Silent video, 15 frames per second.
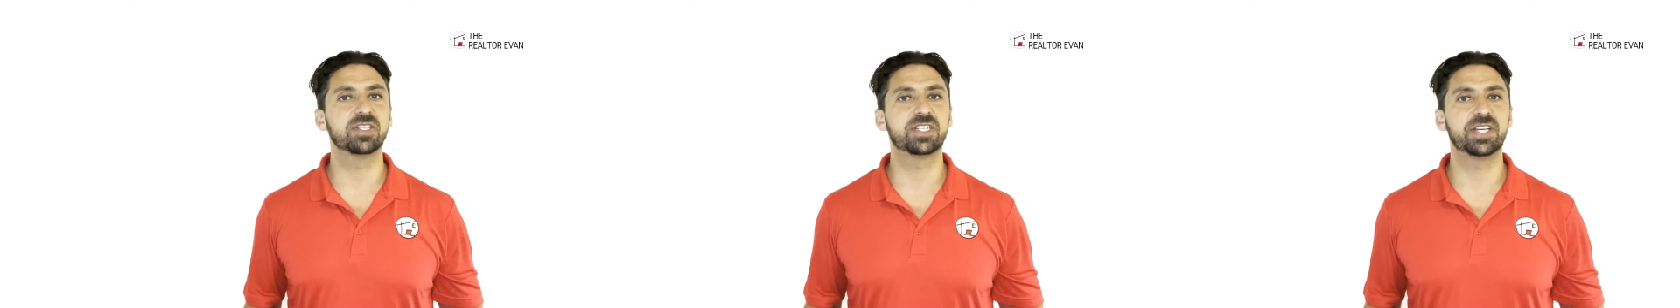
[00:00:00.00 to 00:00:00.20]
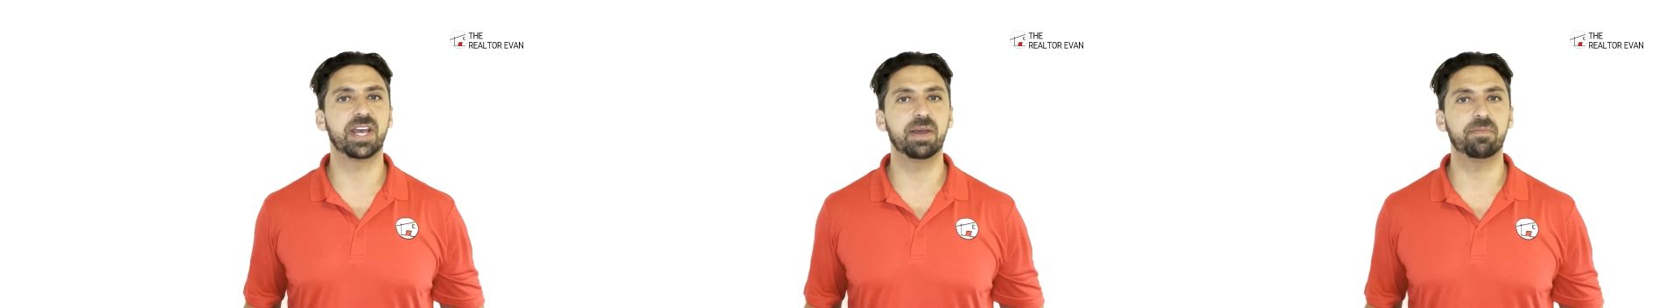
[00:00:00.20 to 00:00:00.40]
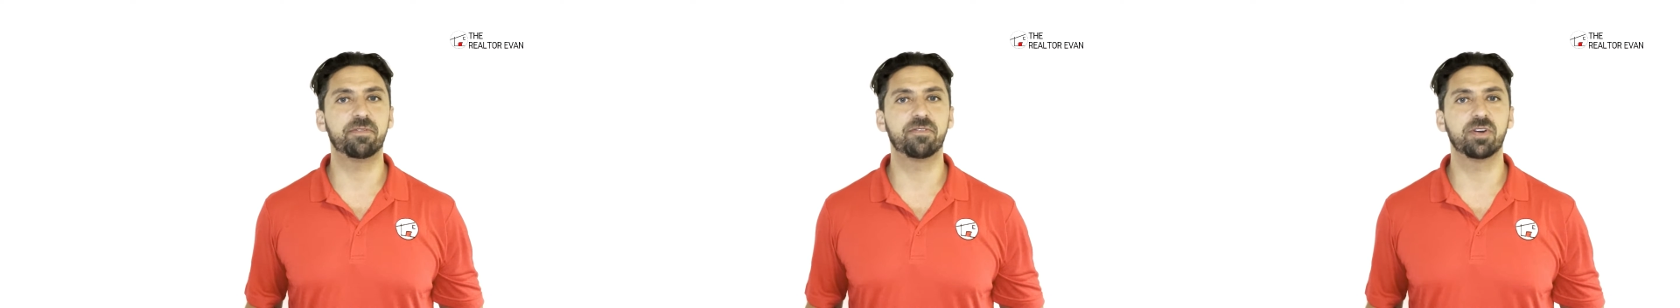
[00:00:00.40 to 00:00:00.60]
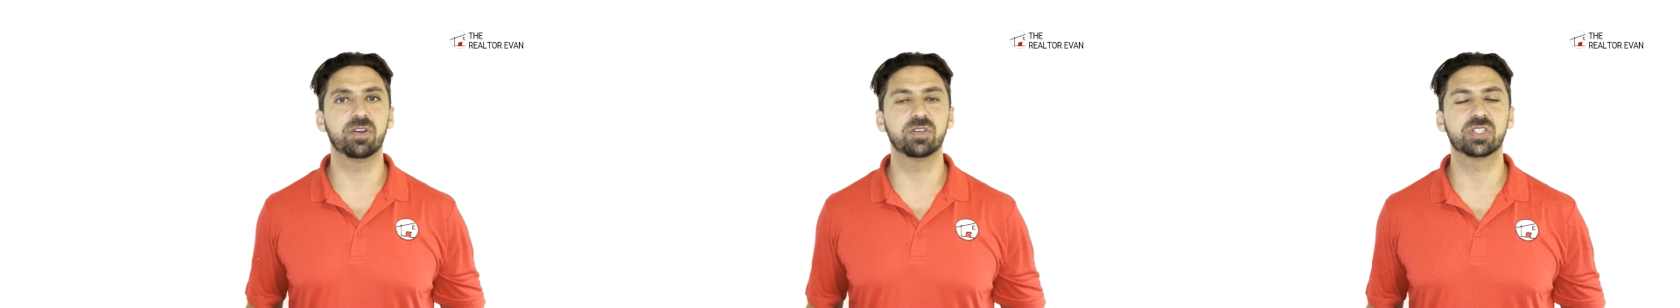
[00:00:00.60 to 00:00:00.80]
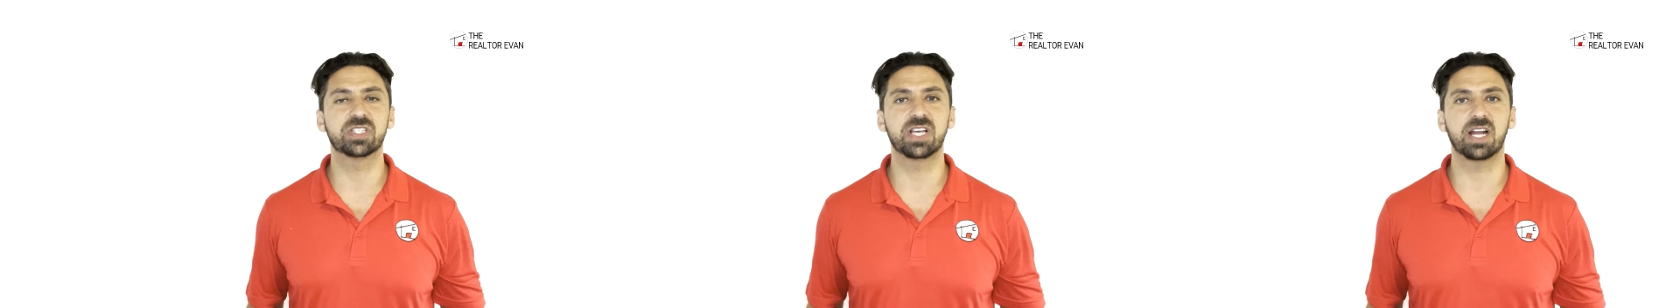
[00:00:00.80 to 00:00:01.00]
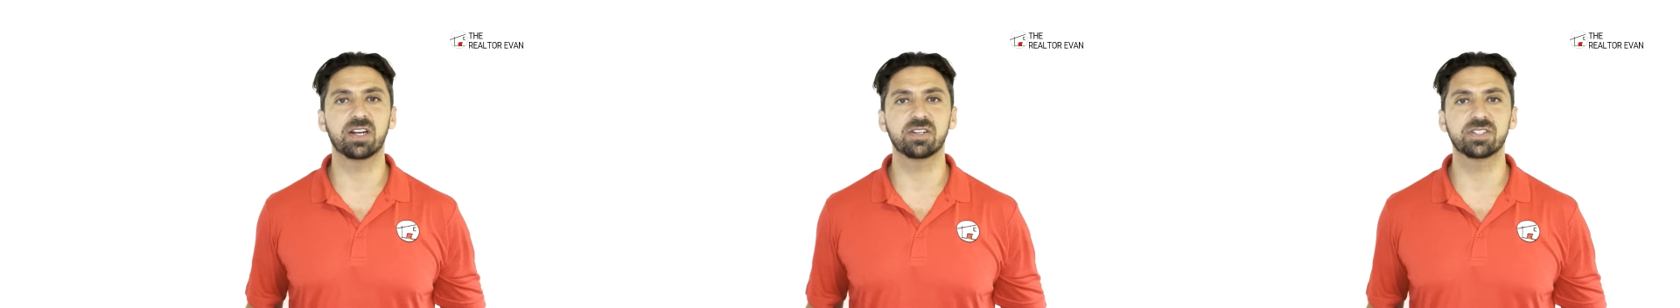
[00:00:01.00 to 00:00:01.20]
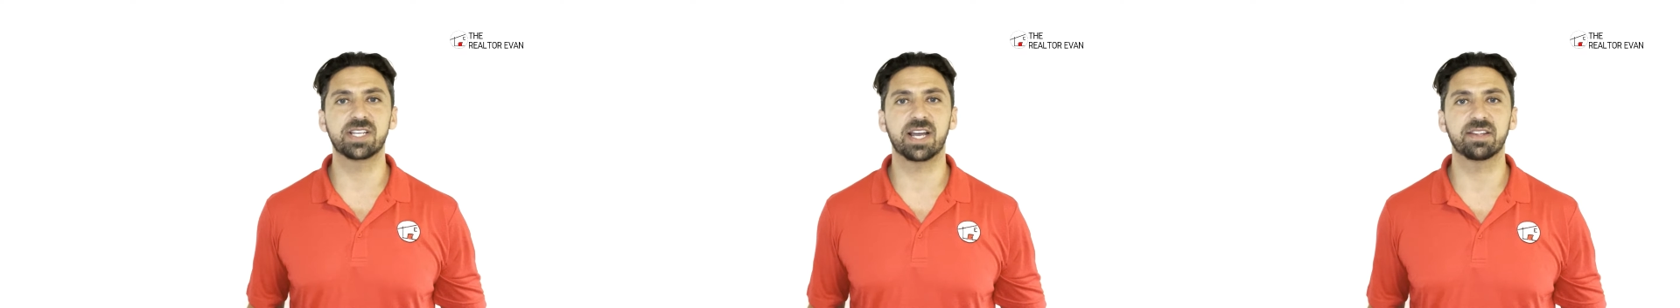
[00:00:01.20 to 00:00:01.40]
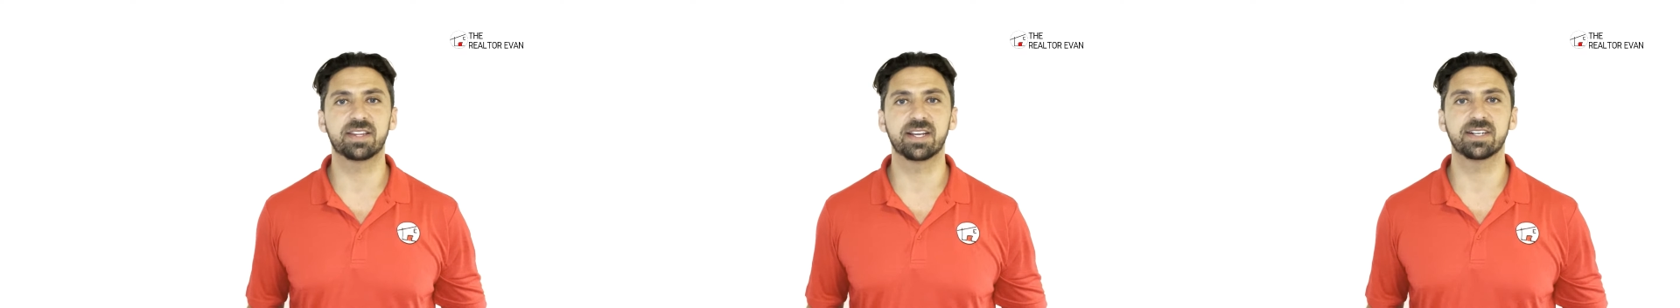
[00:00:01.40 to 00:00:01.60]
tip for you sellers
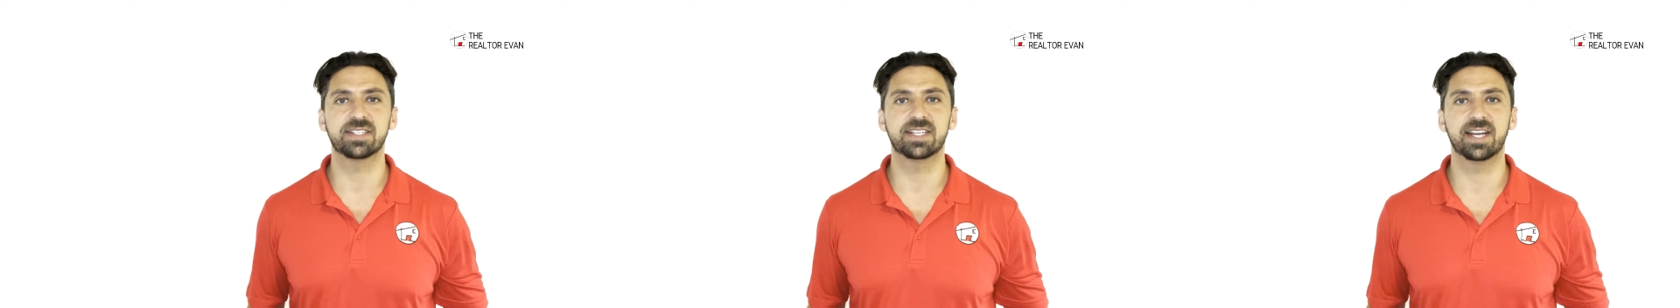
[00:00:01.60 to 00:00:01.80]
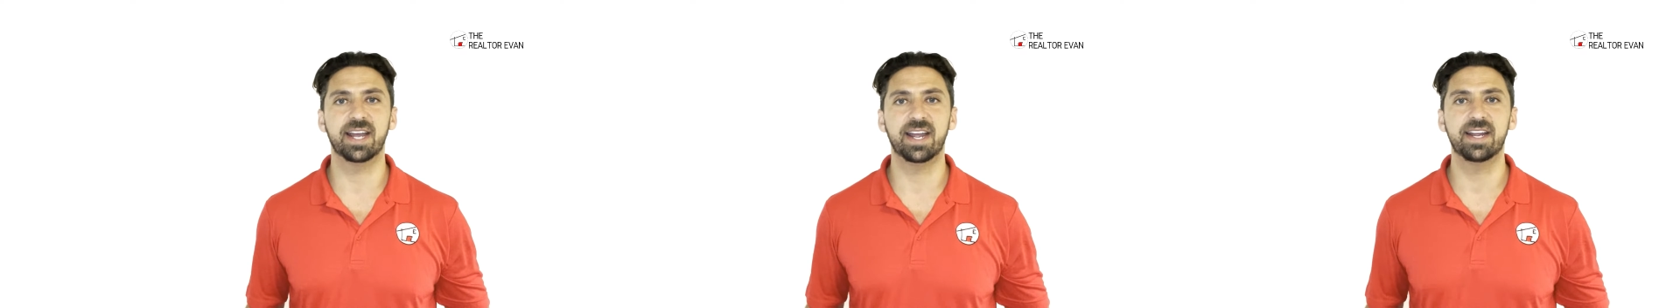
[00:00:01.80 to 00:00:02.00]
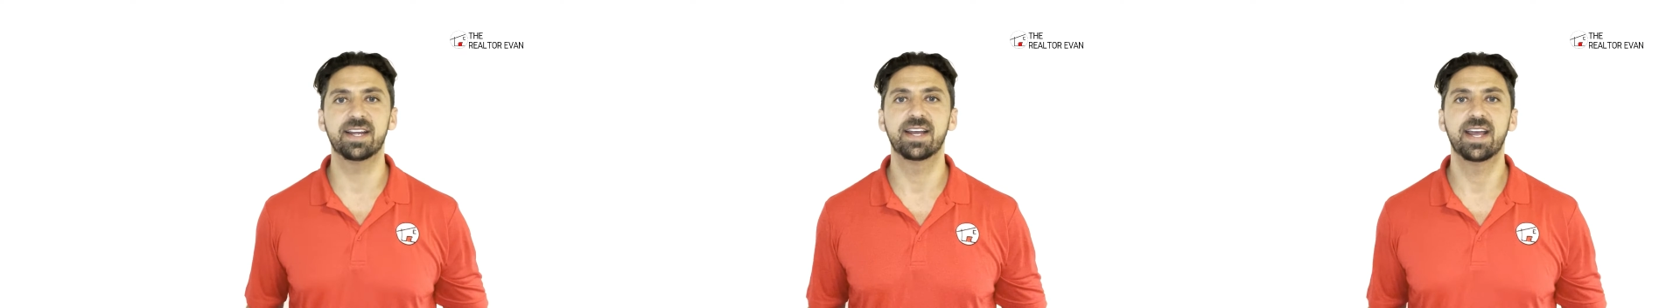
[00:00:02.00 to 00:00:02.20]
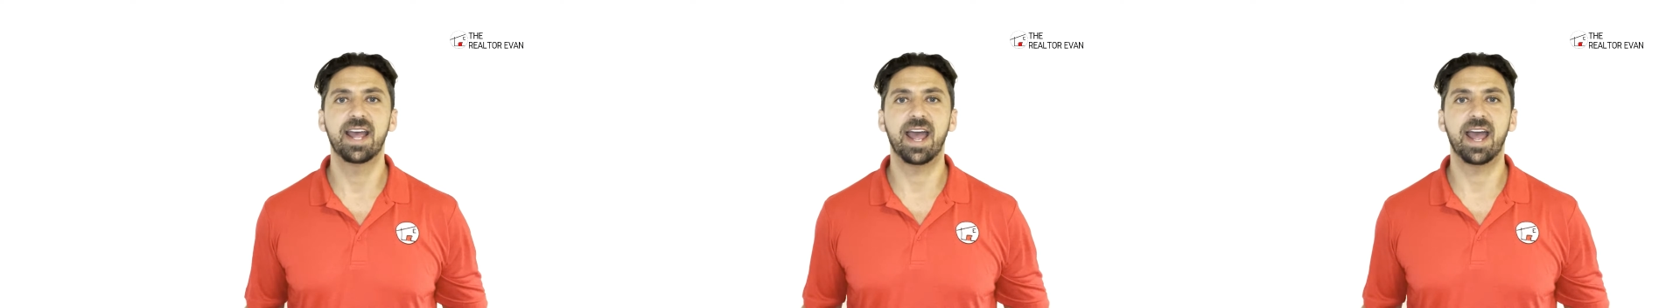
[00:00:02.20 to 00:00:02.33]
out there today.